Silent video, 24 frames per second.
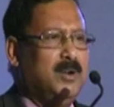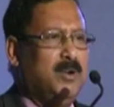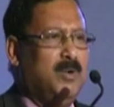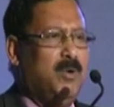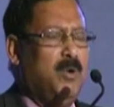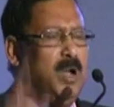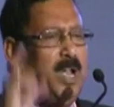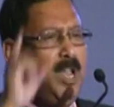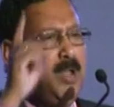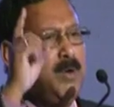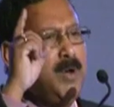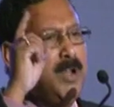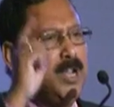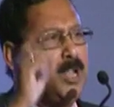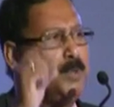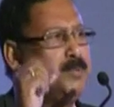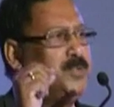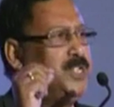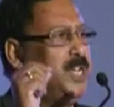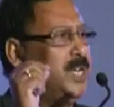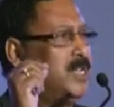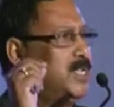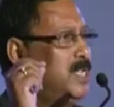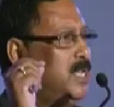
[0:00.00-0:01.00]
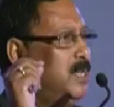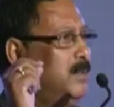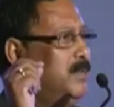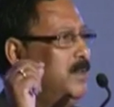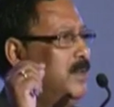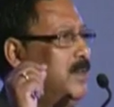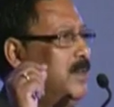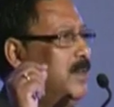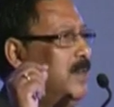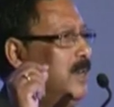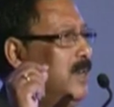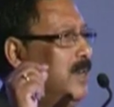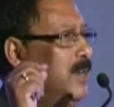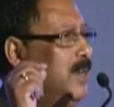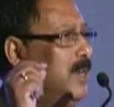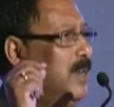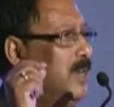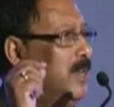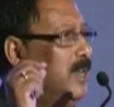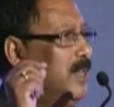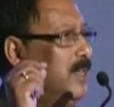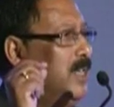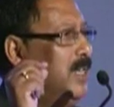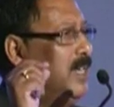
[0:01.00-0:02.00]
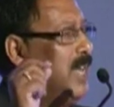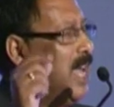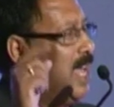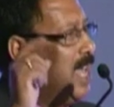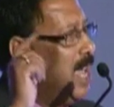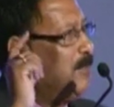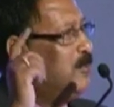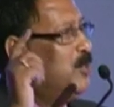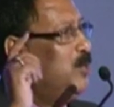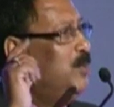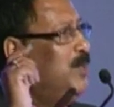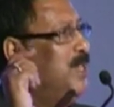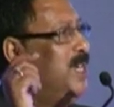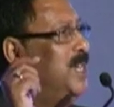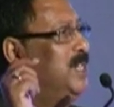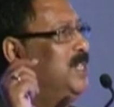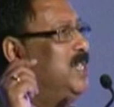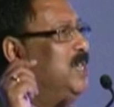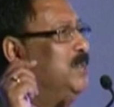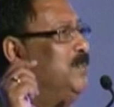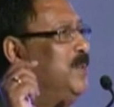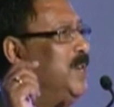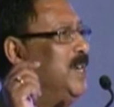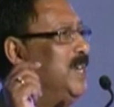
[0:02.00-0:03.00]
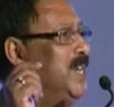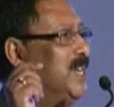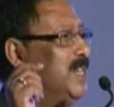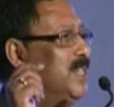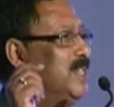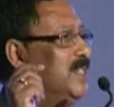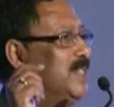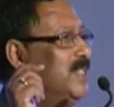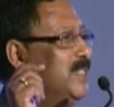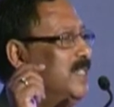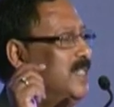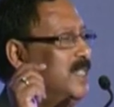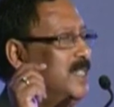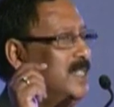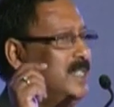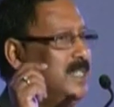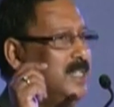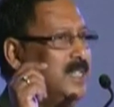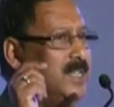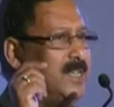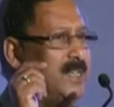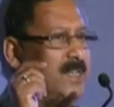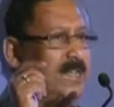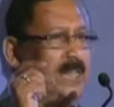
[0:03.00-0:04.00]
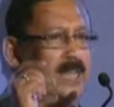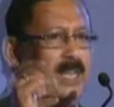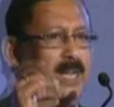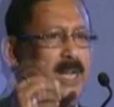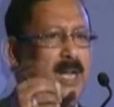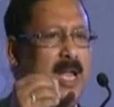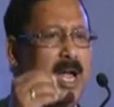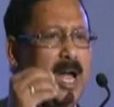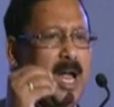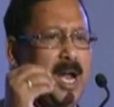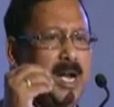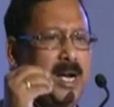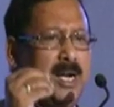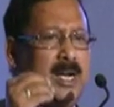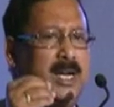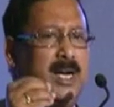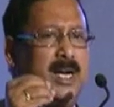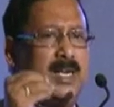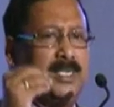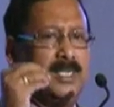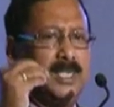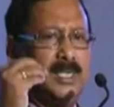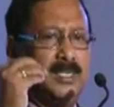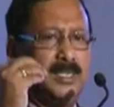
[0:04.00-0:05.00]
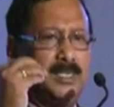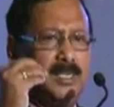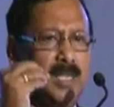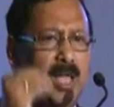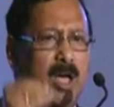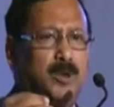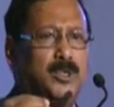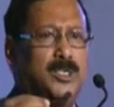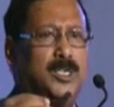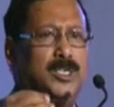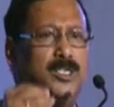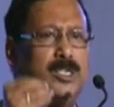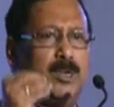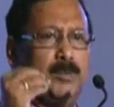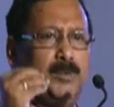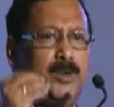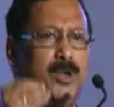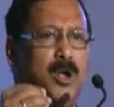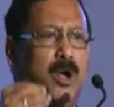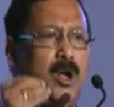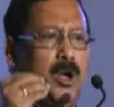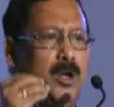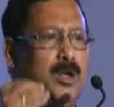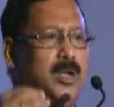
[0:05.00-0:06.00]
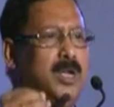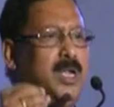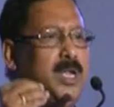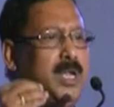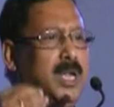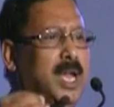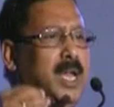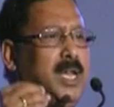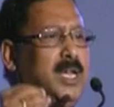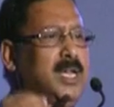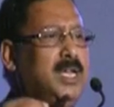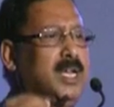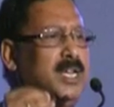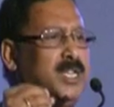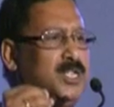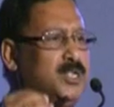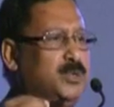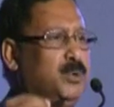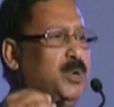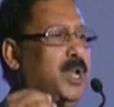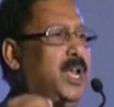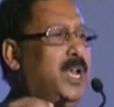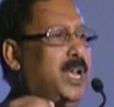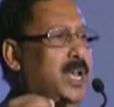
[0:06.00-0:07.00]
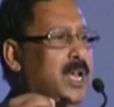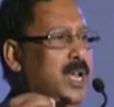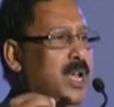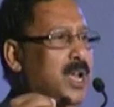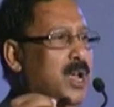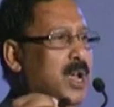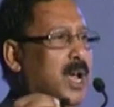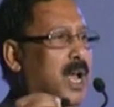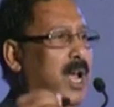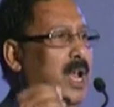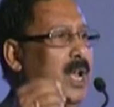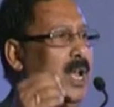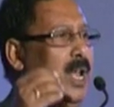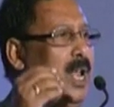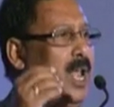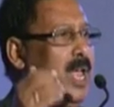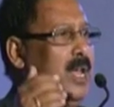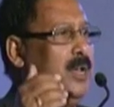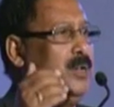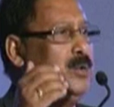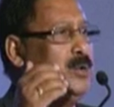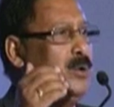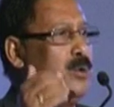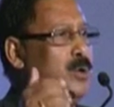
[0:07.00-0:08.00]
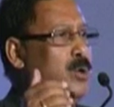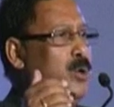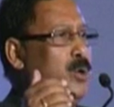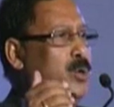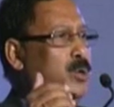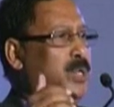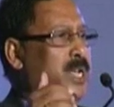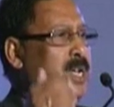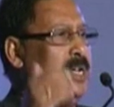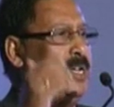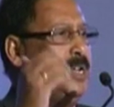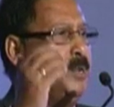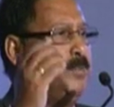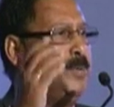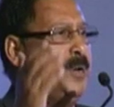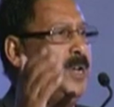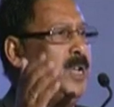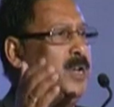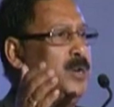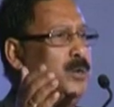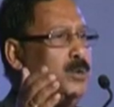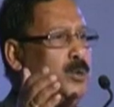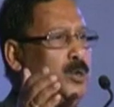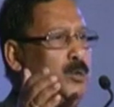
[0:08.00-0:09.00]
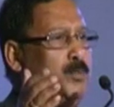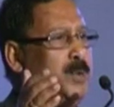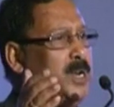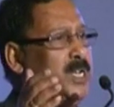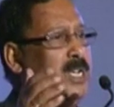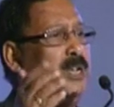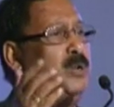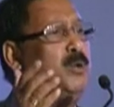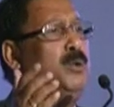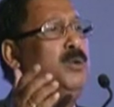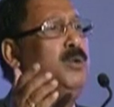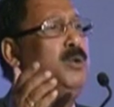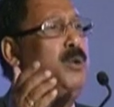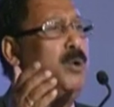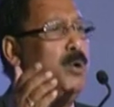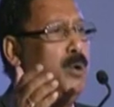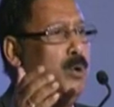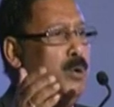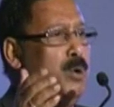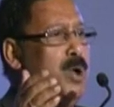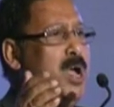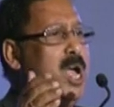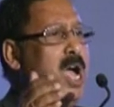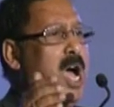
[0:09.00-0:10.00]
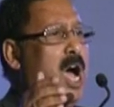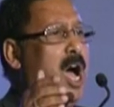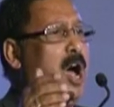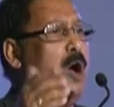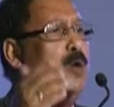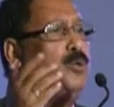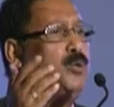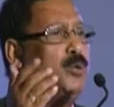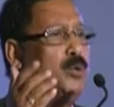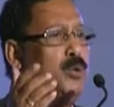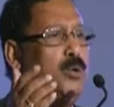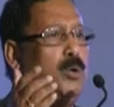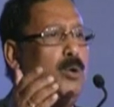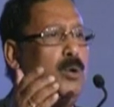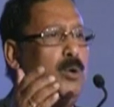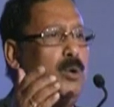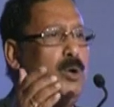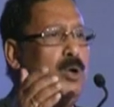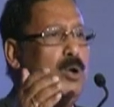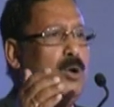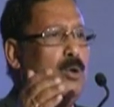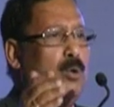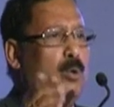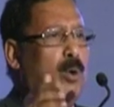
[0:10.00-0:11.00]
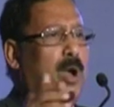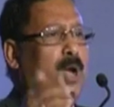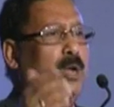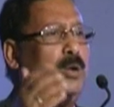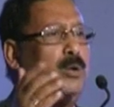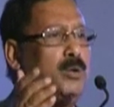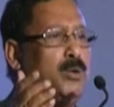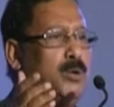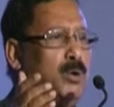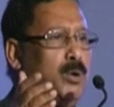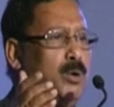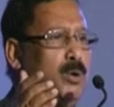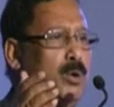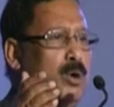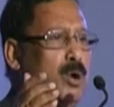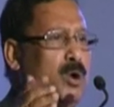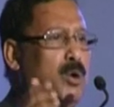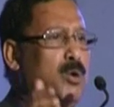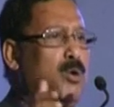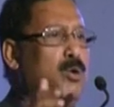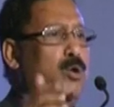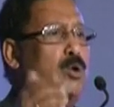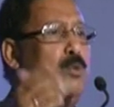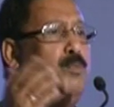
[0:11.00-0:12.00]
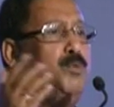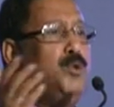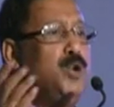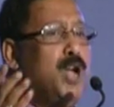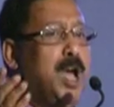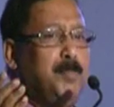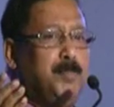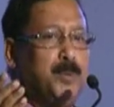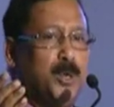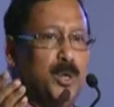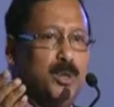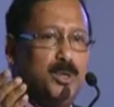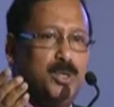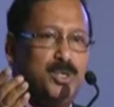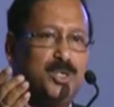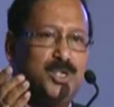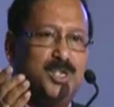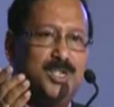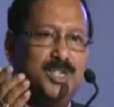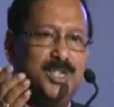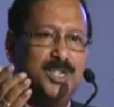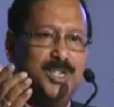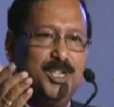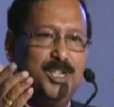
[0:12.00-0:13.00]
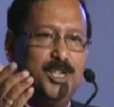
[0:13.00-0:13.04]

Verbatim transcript: Only one objective, that I have to be an entrepreneur. There are hundreds and thousands of young Indians today are like to go to the entrepreneur route, but they don't know how to go, where to go, whom to approach.